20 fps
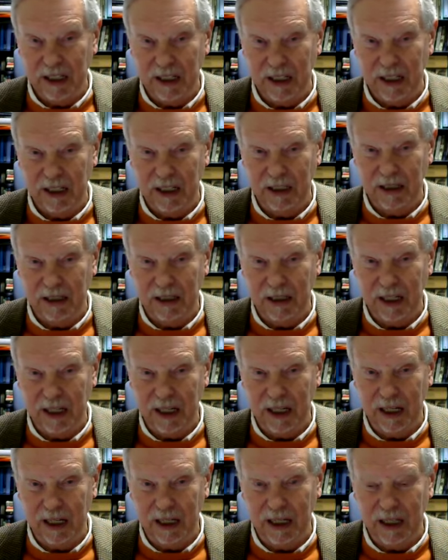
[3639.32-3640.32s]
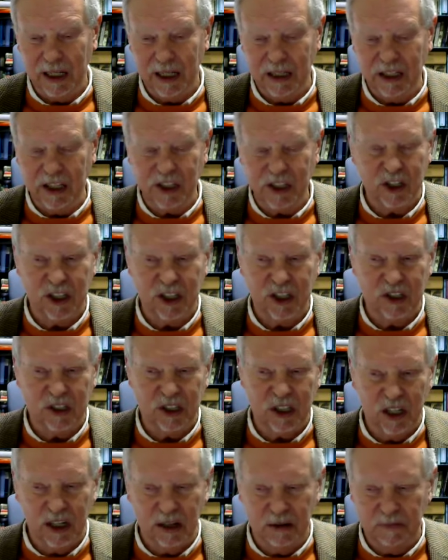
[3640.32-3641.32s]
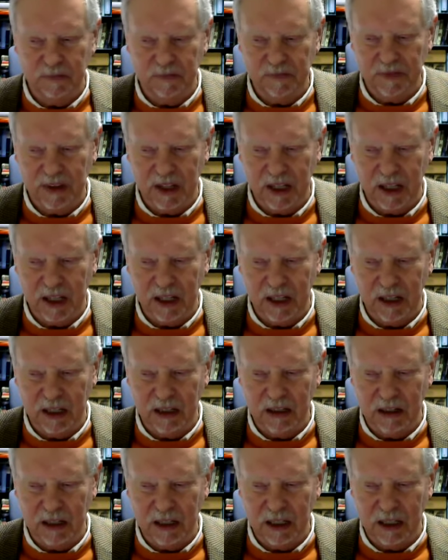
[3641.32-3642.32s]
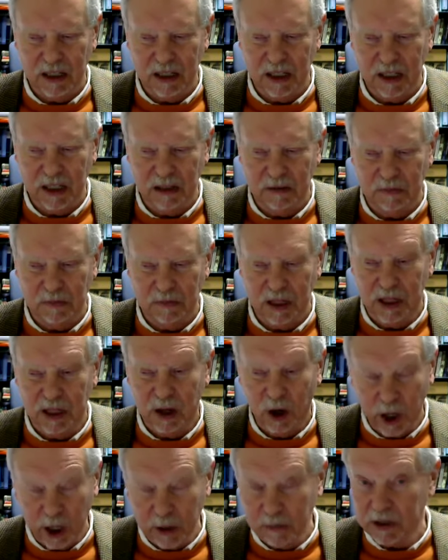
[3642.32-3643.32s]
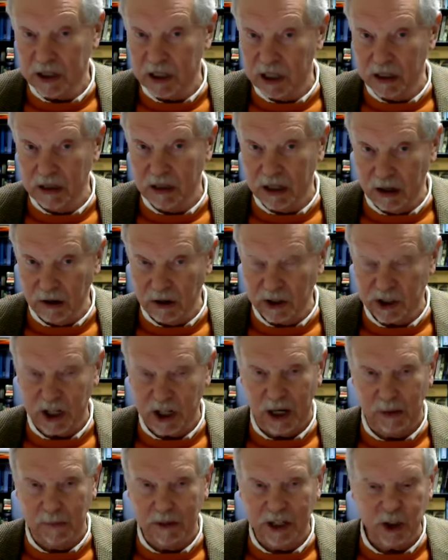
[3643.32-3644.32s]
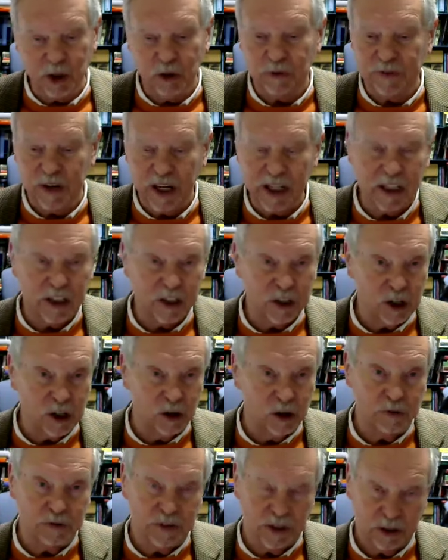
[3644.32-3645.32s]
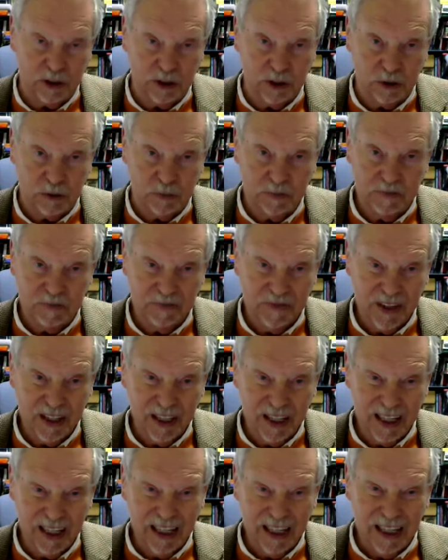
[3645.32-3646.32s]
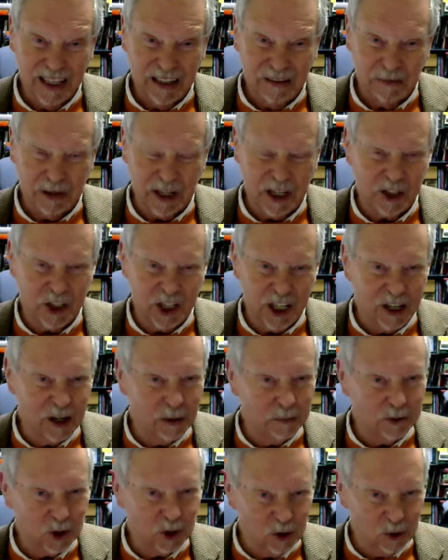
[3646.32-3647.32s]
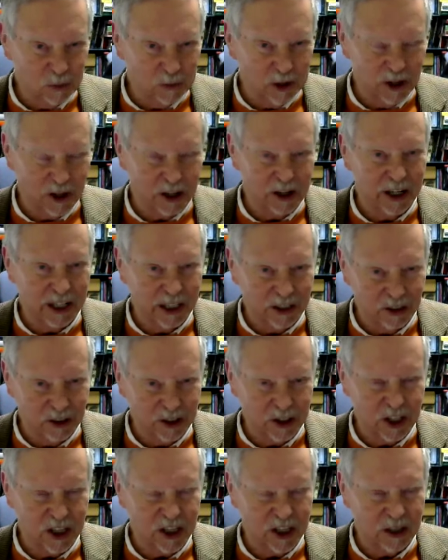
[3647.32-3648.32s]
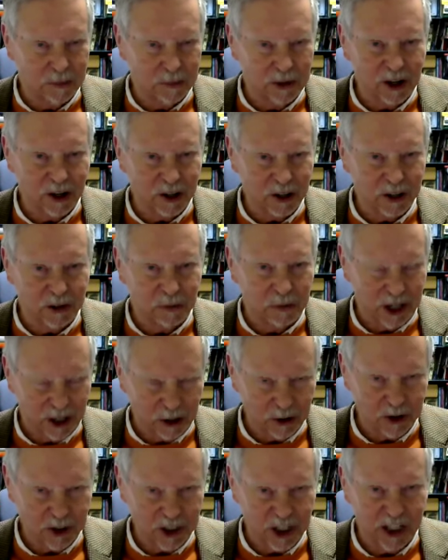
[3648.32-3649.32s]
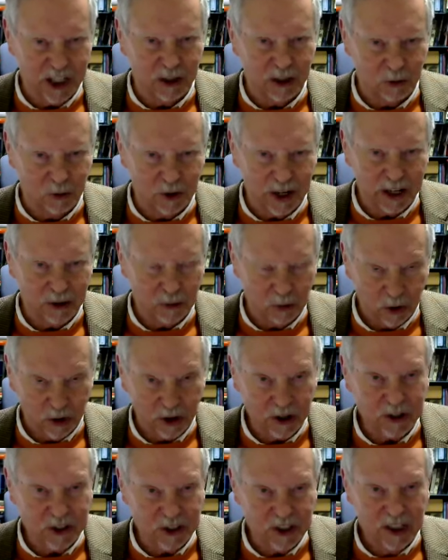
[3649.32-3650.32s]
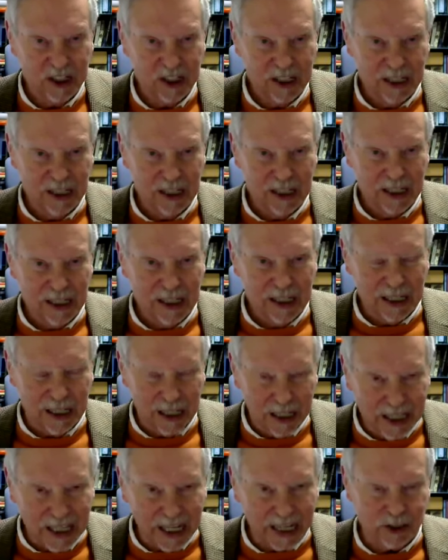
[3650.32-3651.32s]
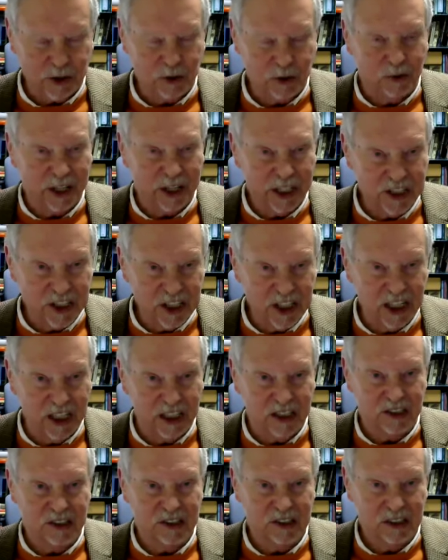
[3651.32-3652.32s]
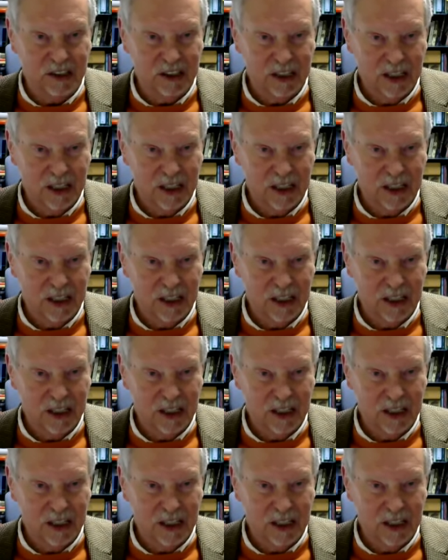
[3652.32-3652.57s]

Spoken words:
This is an argument that Aristotle makes. You'll find it in Tocqueville too, because he comes to America and he looks at the American democracy and the way it works, and that's what he sees.